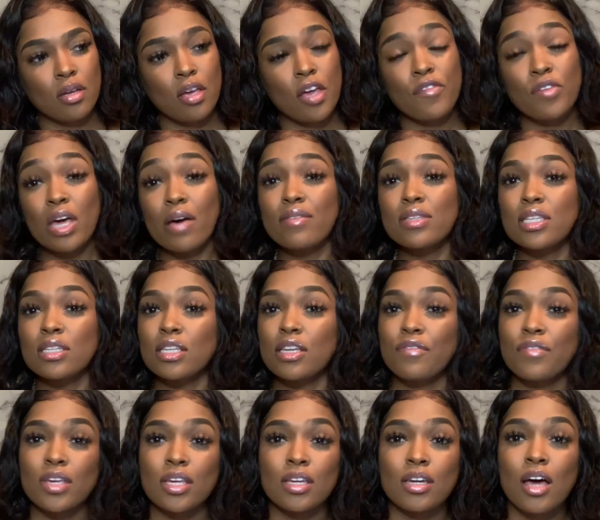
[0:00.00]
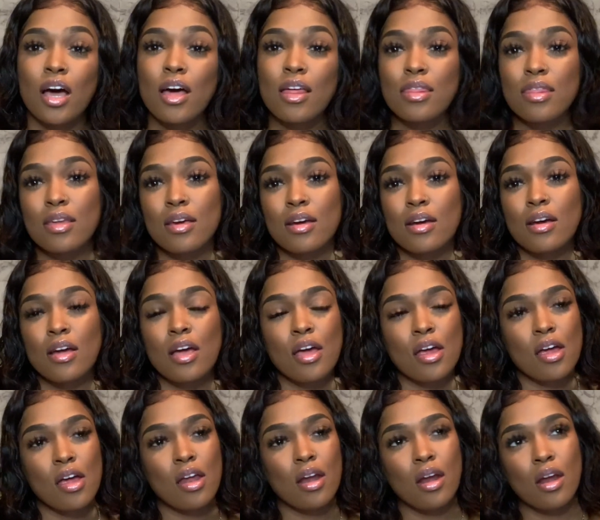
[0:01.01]
if you have a significant other
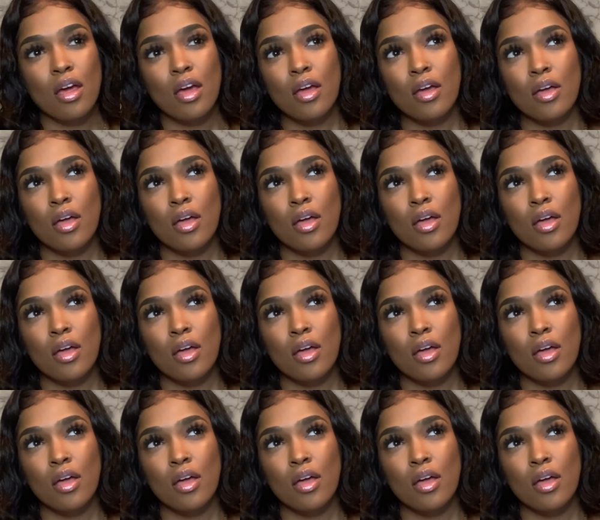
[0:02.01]
and,